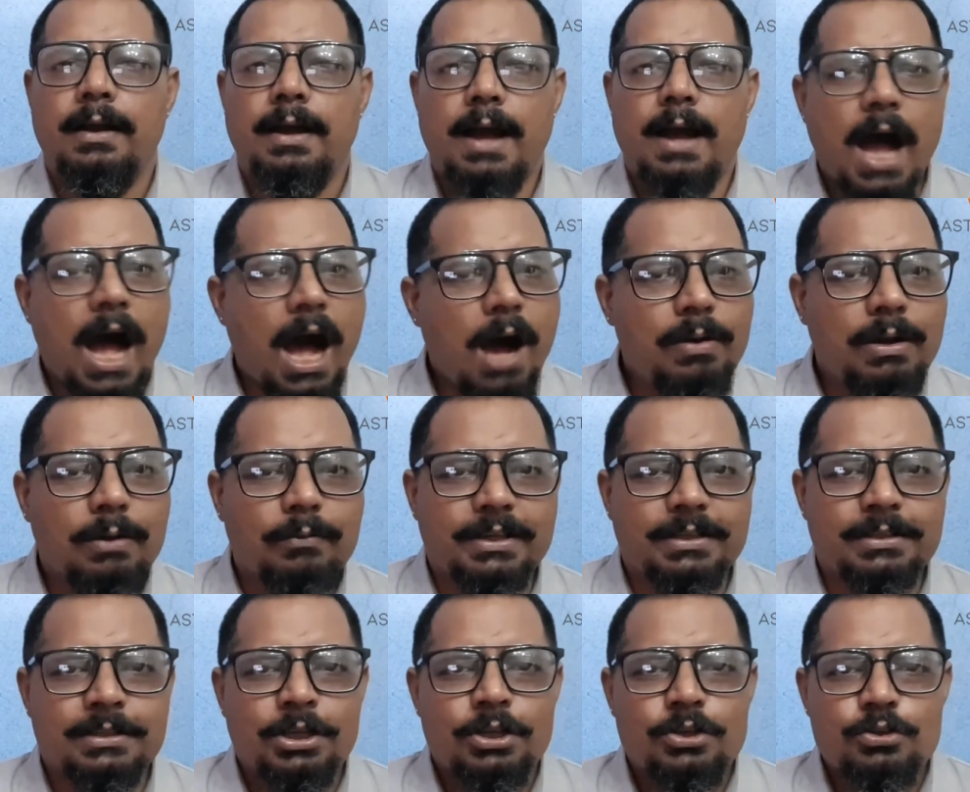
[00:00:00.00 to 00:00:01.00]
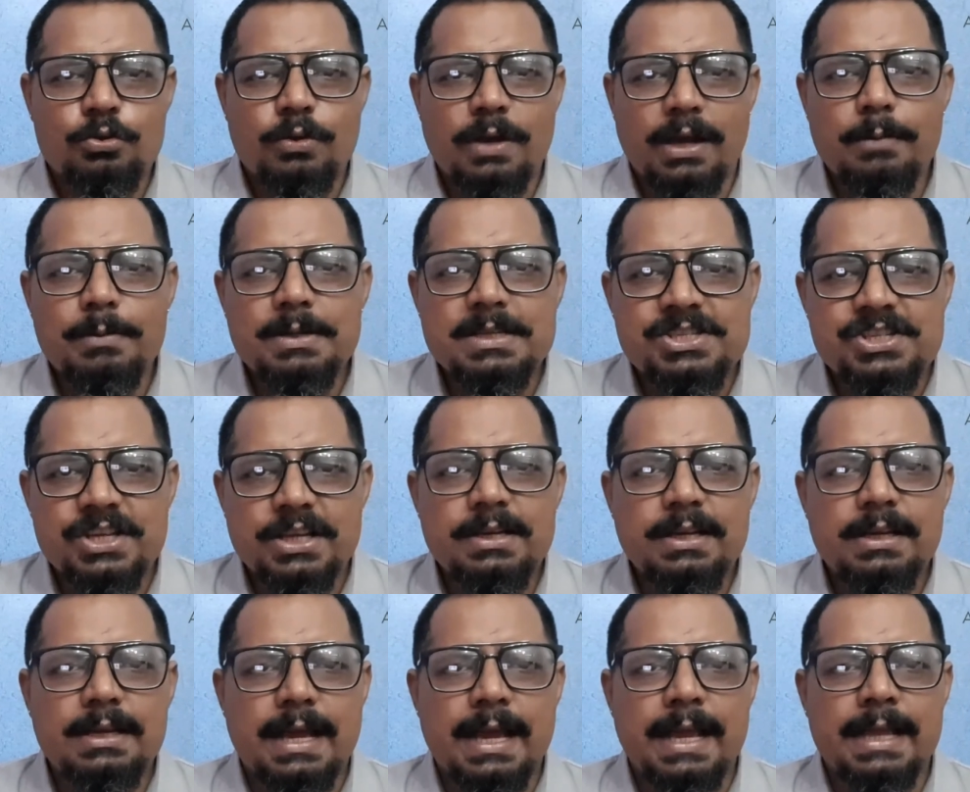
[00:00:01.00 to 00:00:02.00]
However, to have a
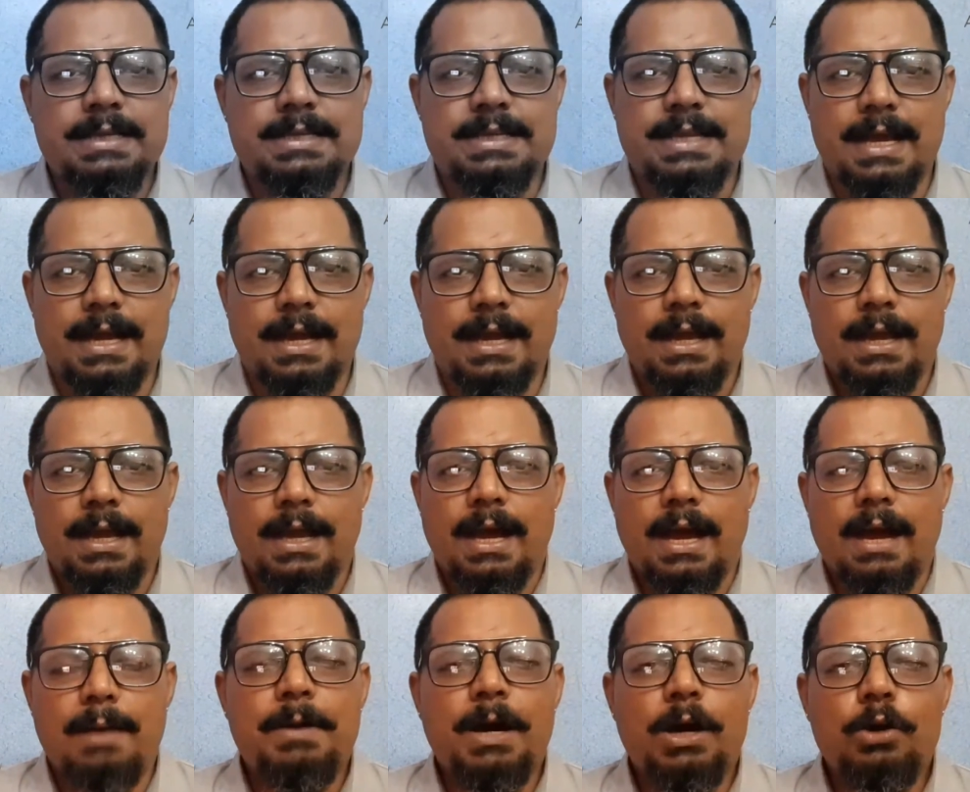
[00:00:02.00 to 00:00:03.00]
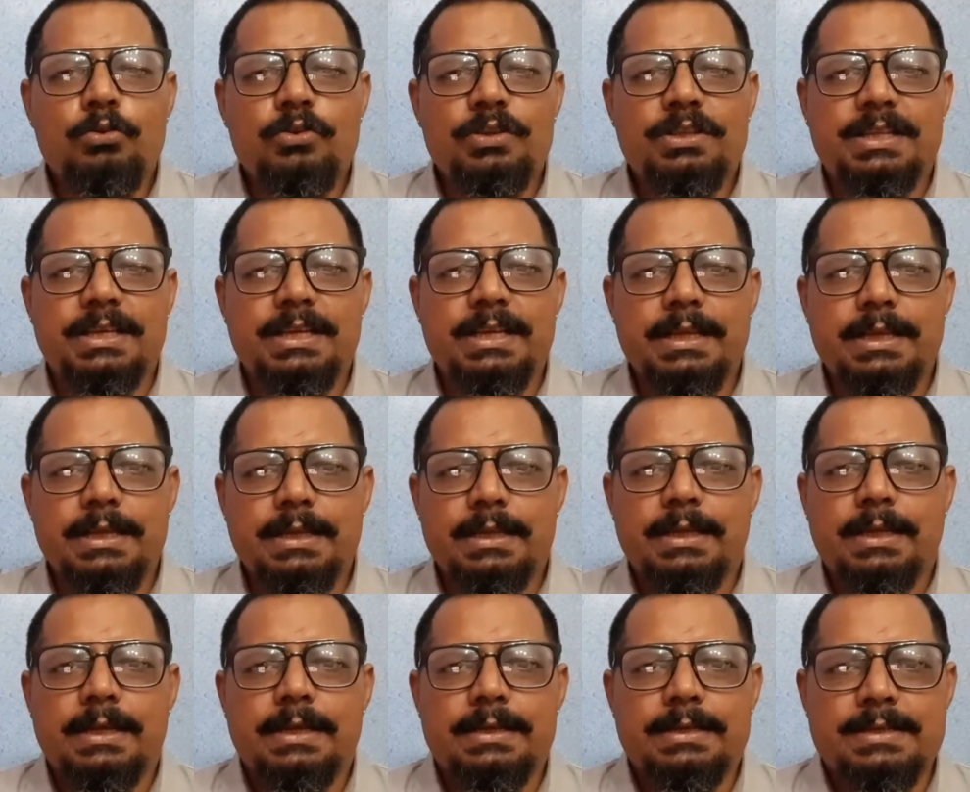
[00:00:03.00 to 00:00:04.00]
general idea about the
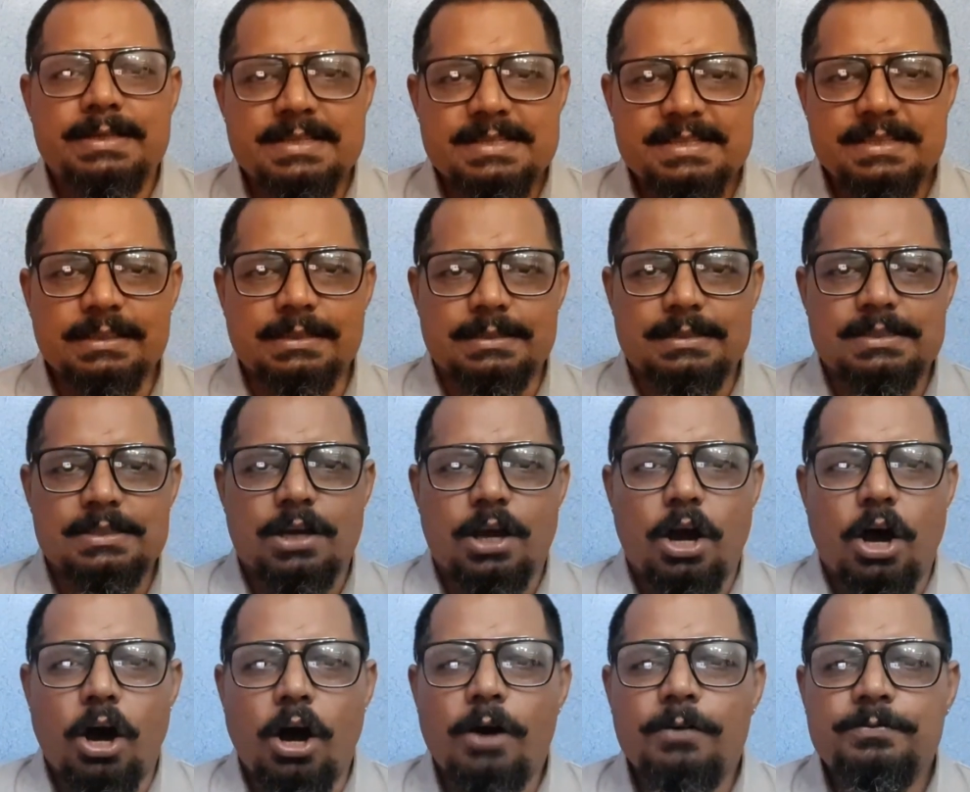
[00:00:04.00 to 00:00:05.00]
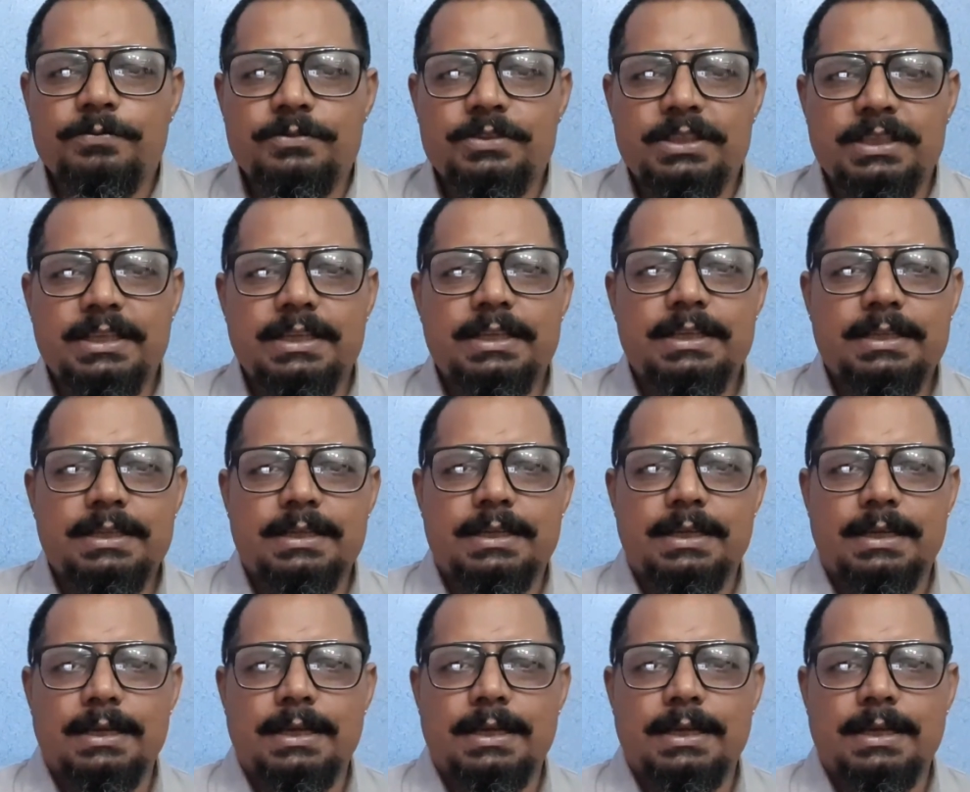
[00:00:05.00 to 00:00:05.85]
result of the